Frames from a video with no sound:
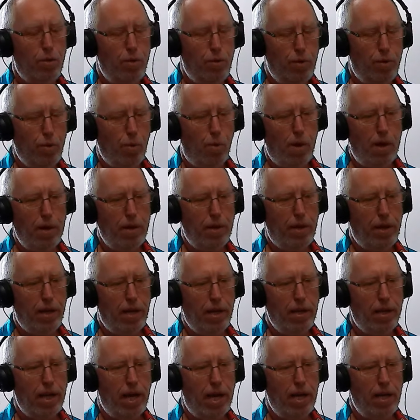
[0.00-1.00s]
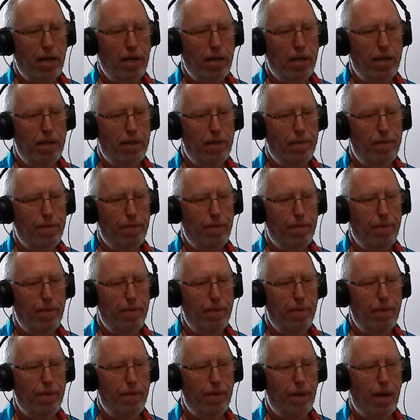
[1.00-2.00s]
The one thing that
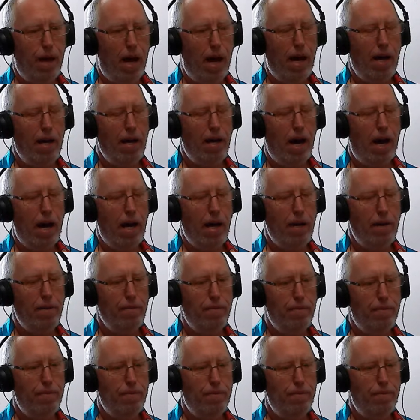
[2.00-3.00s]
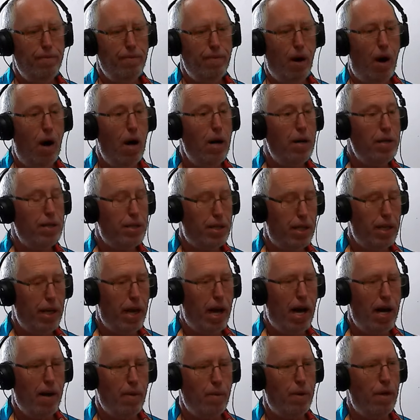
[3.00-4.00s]
I honestly,
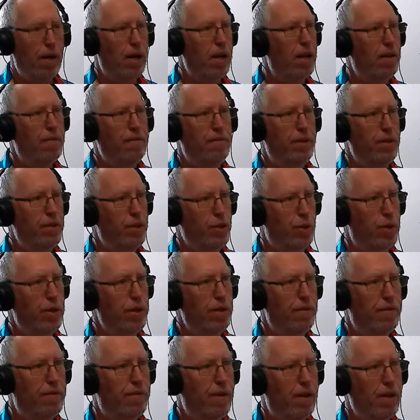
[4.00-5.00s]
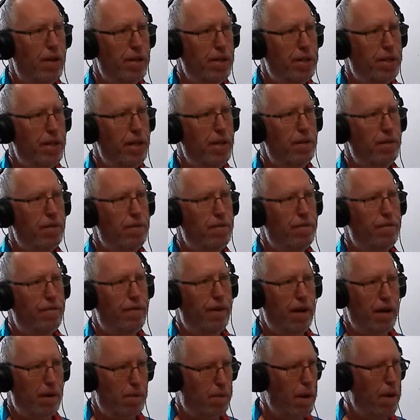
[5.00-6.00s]
I would have loved to join the volunteer
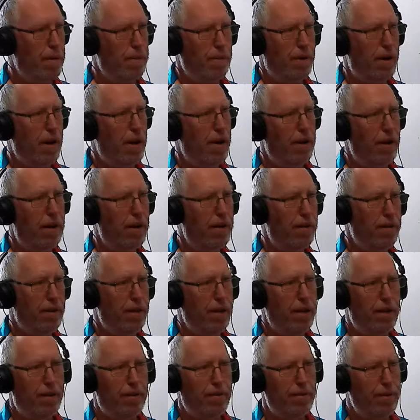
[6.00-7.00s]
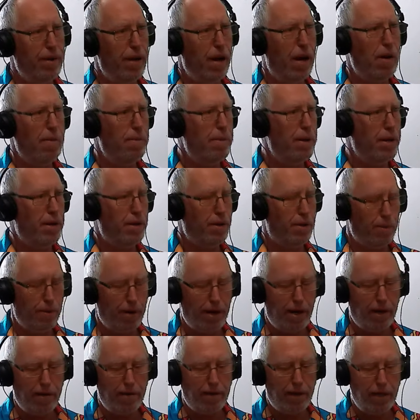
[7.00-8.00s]
fire department around our, Yarmouth or whatever.